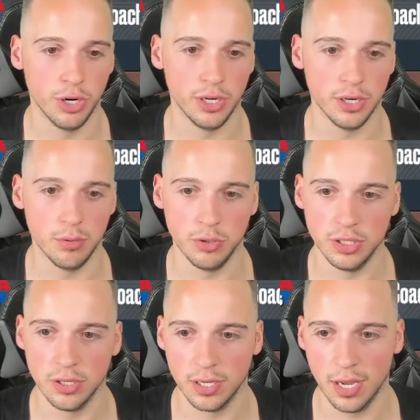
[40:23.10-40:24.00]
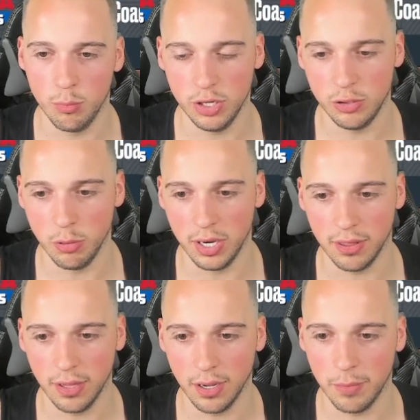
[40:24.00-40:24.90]
round, aren't we? So can we do
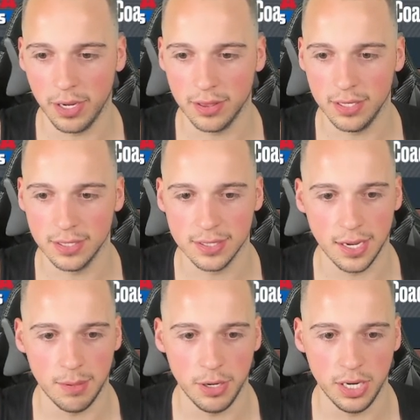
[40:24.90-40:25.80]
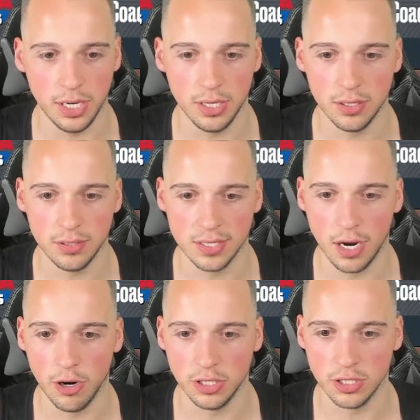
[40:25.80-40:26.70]
anything about this? I mean,
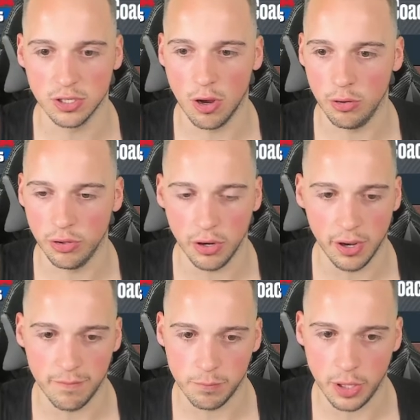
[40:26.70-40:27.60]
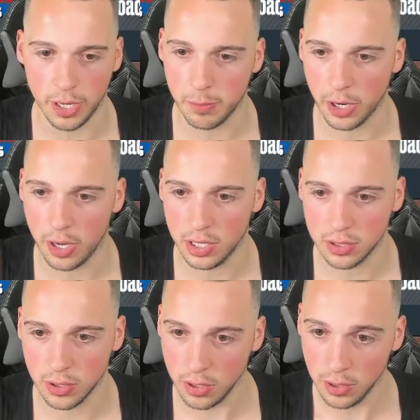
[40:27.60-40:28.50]
Saric is cold. You're not even playing, my guy.
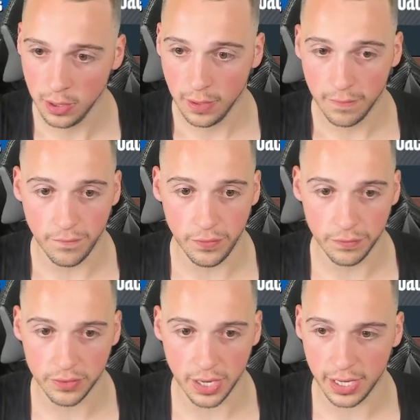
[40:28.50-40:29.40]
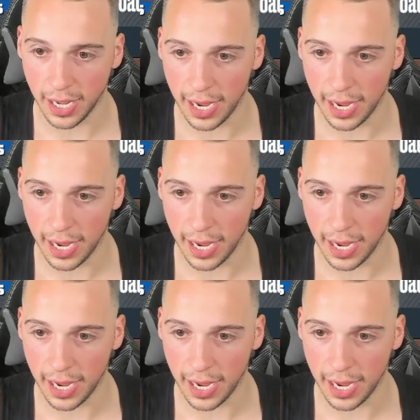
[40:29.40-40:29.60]
So 15,